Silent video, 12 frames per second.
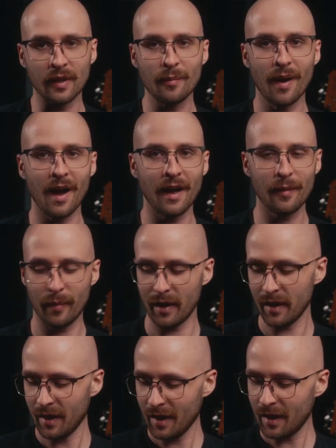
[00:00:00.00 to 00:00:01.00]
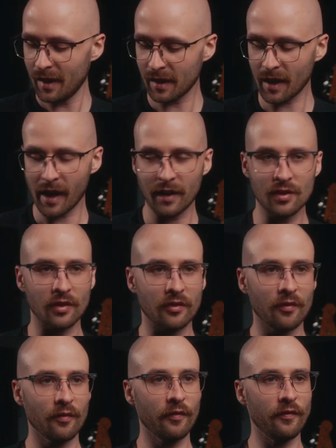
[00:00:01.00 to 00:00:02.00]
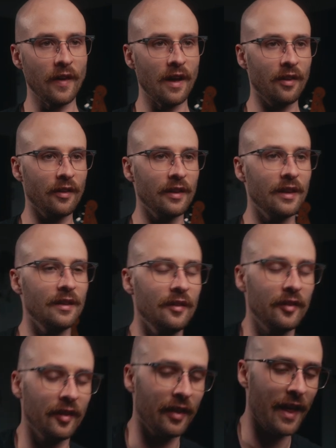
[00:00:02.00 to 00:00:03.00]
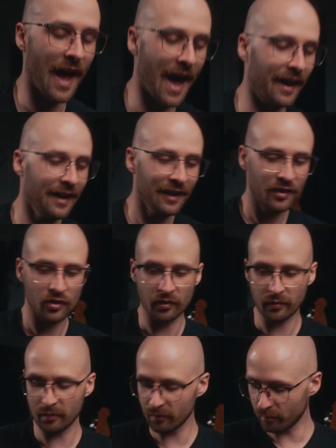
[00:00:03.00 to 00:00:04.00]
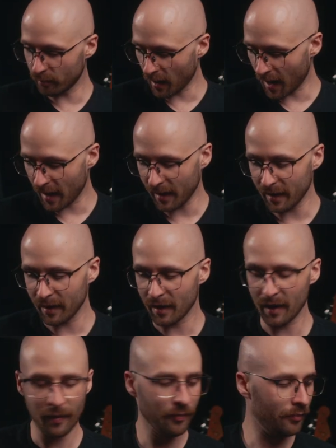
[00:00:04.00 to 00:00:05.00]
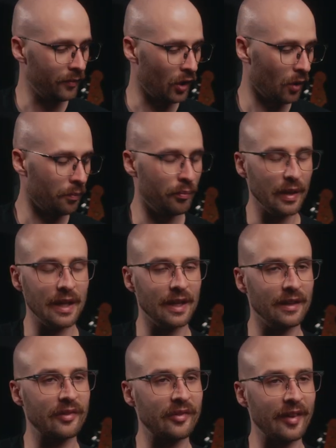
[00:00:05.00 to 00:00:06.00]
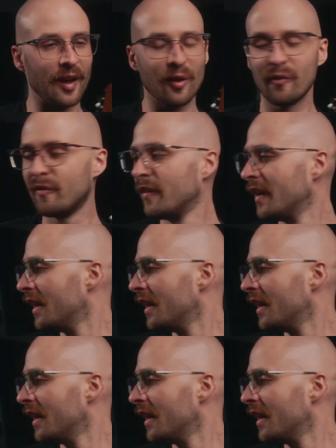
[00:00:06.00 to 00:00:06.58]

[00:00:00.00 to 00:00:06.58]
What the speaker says: mod, but it kind of just fell into that just by you know, being itself.